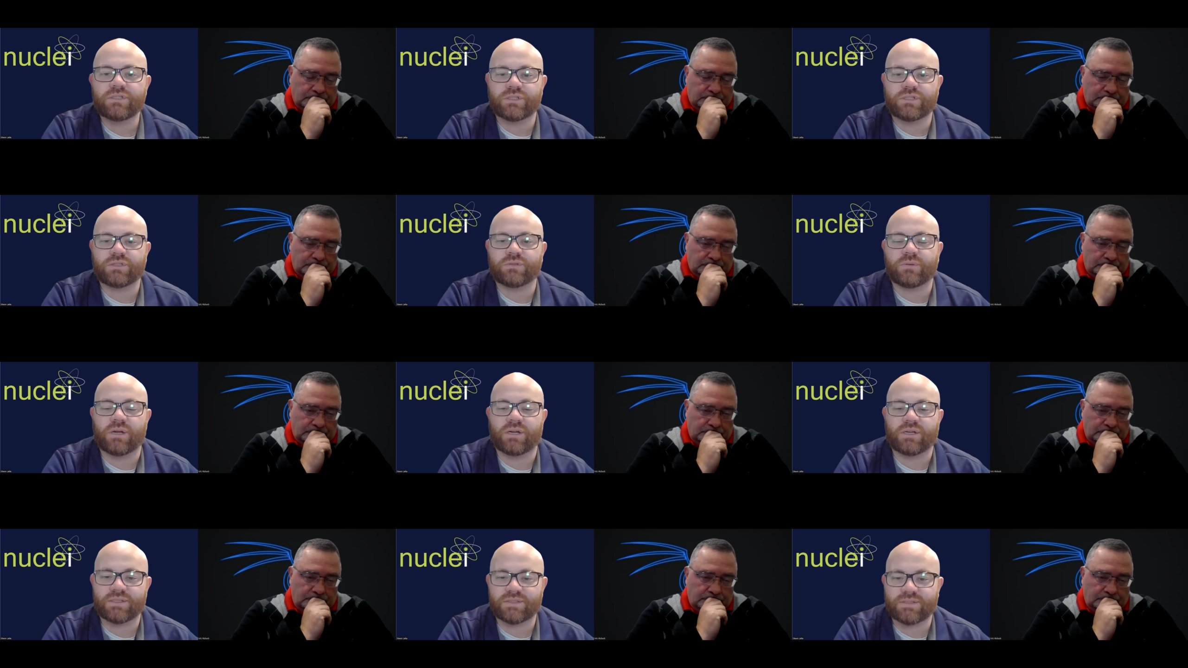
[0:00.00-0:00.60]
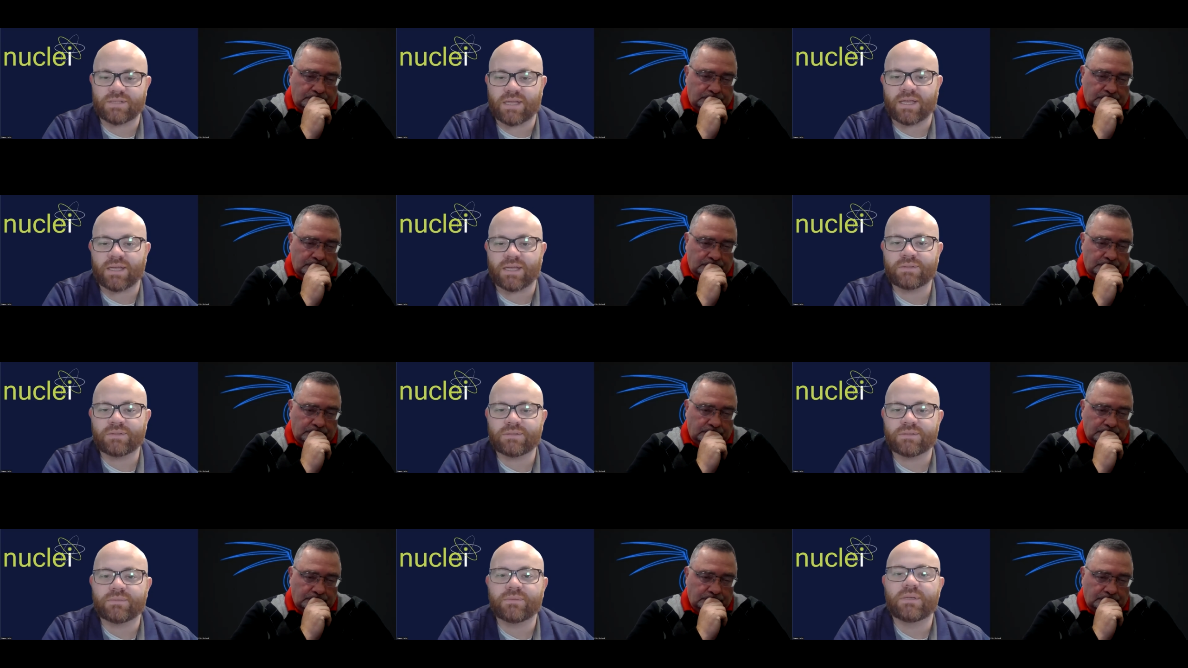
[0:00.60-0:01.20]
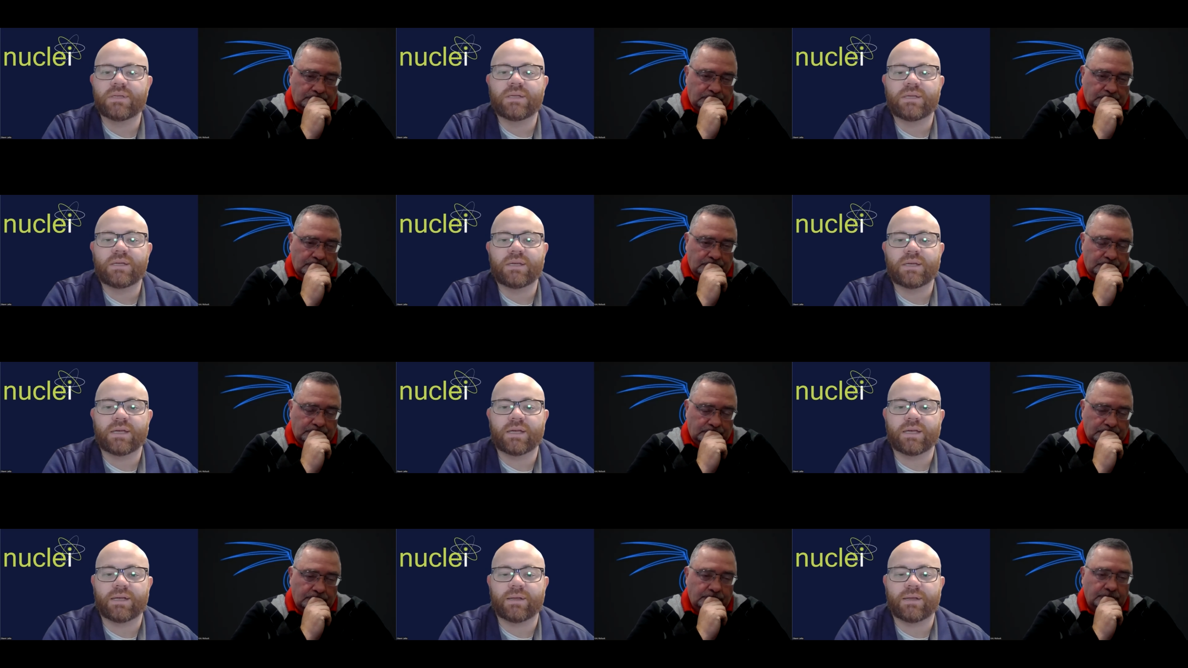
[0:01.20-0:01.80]
Speaker 1: just through our designs.
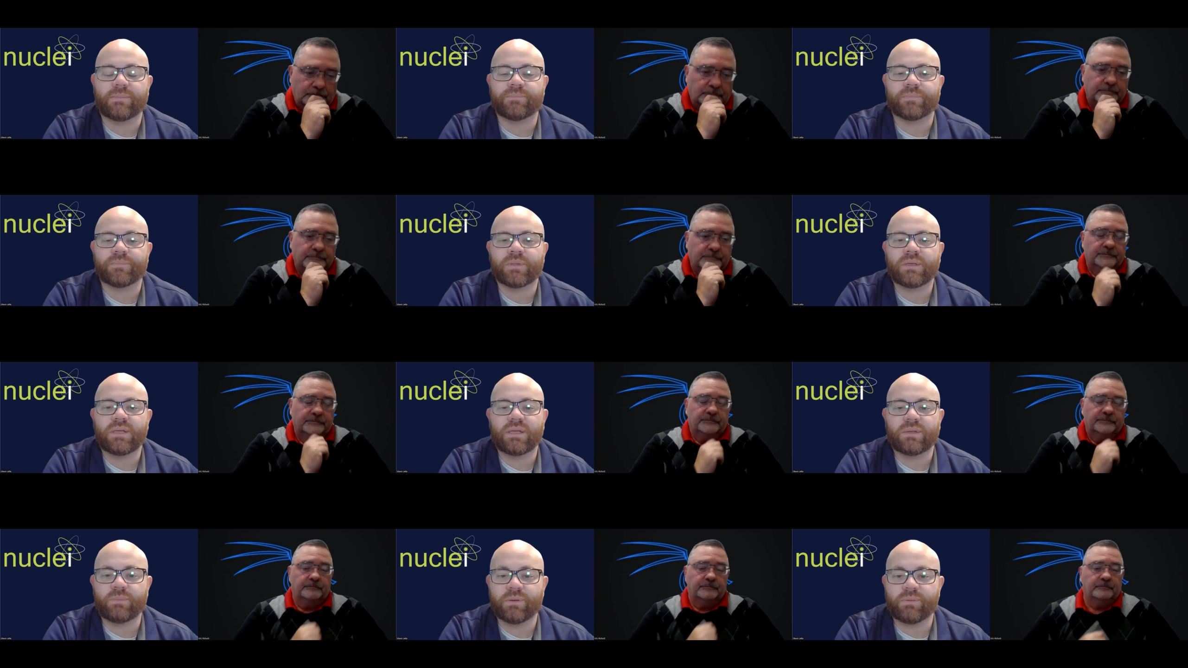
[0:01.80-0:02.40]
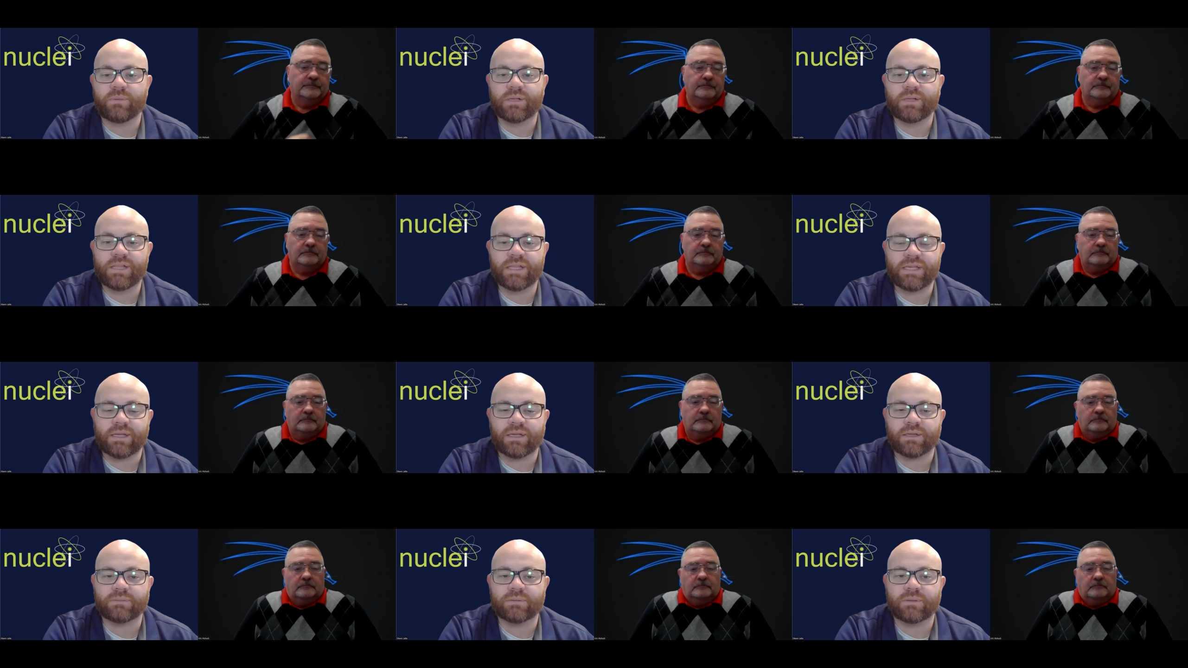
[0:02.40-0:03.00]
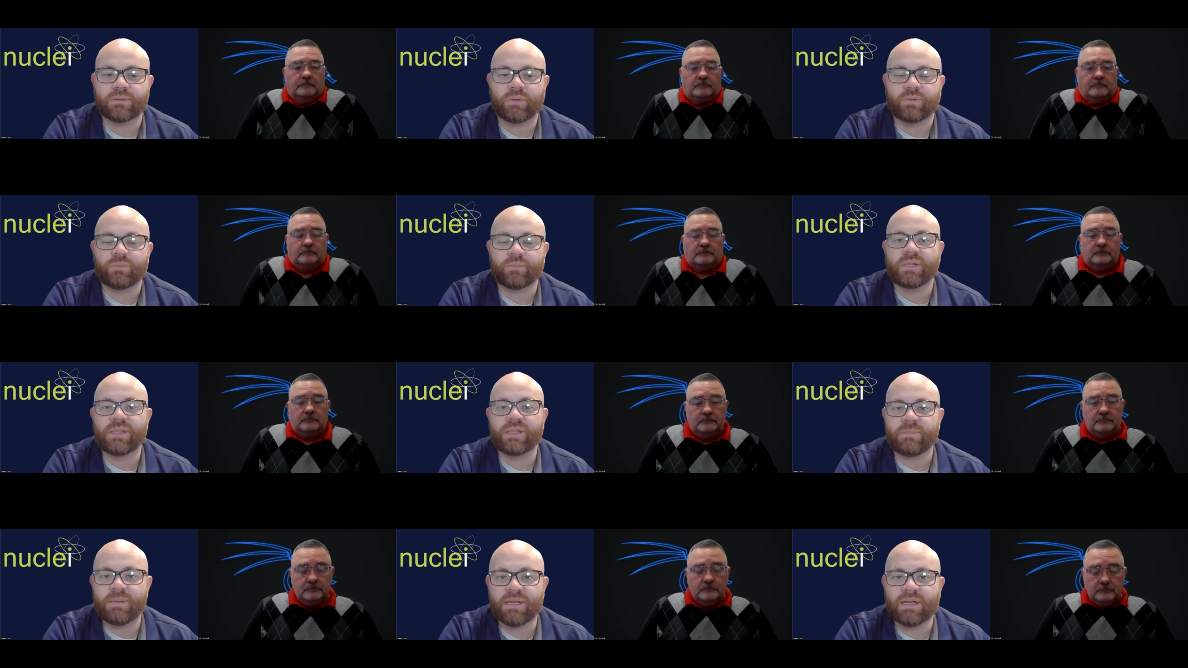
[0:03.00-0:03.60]
Um, we really we're
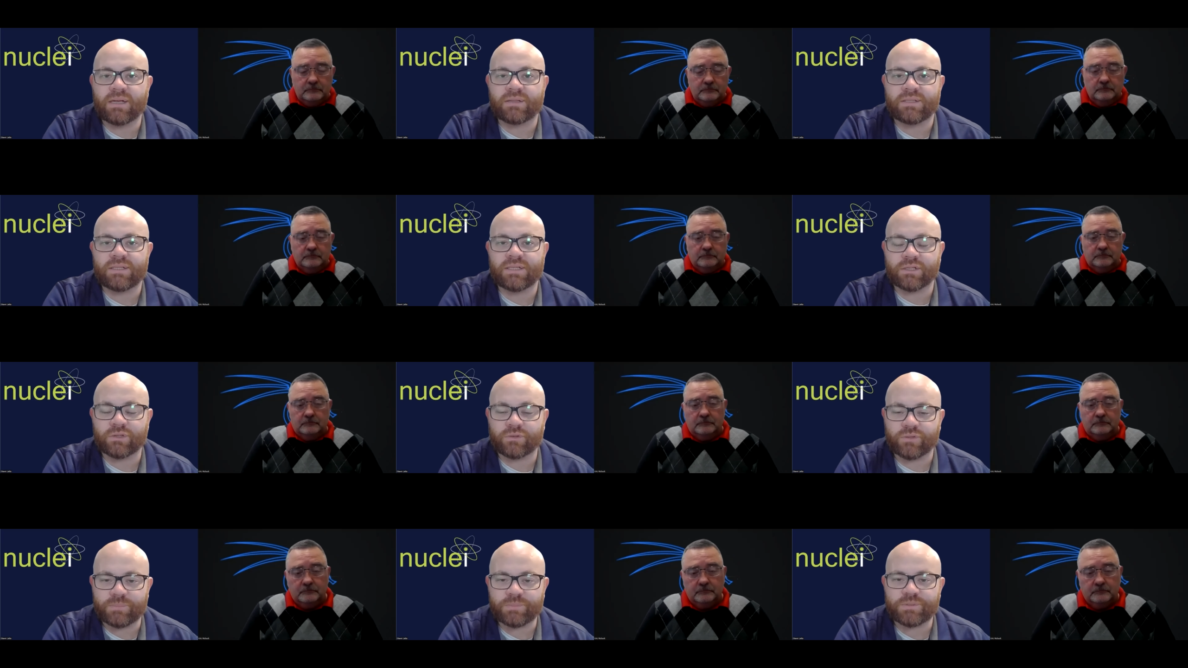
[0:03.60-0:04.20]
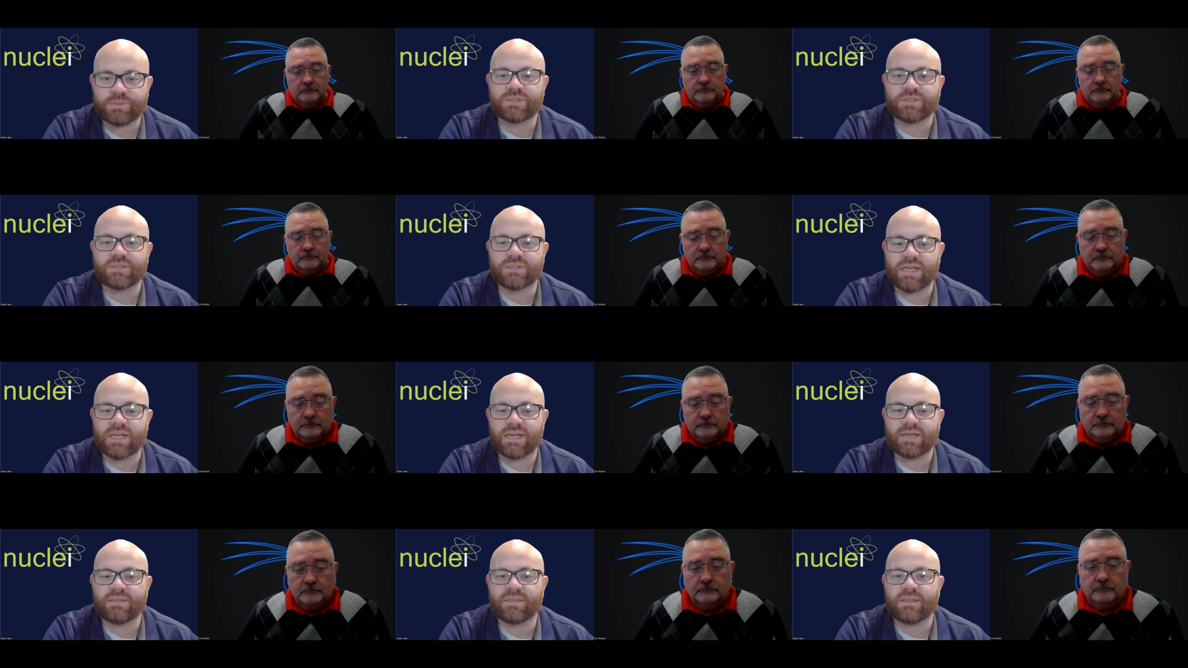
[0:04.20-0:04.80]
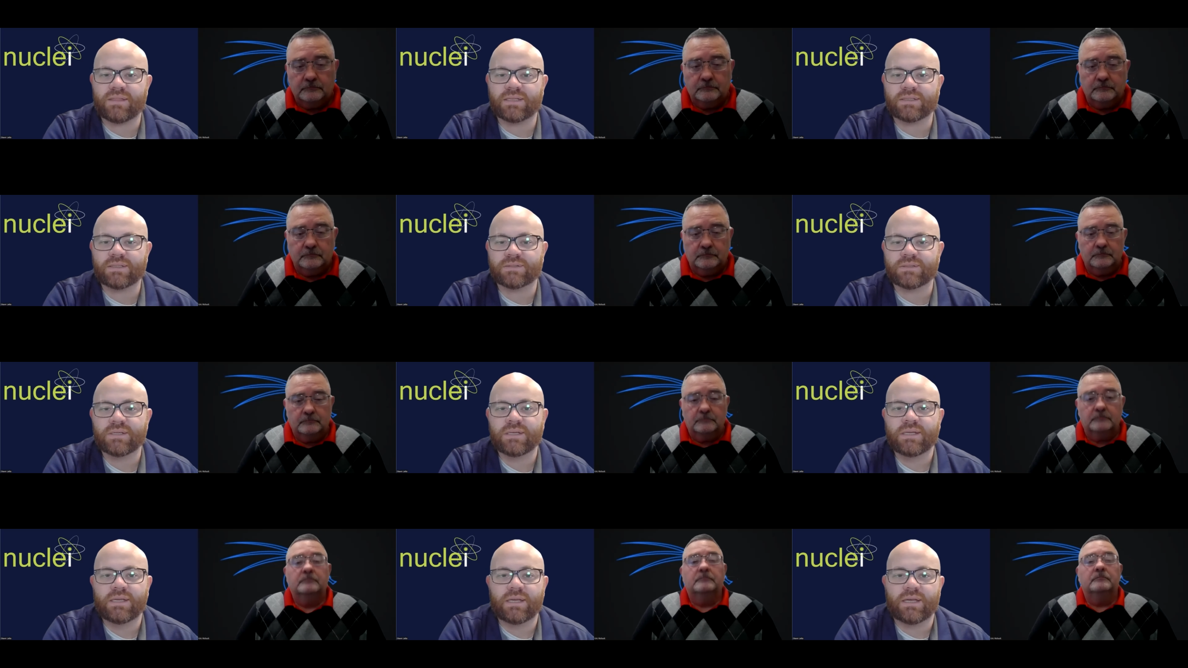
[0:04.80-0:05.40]
really big on the encryption side of things.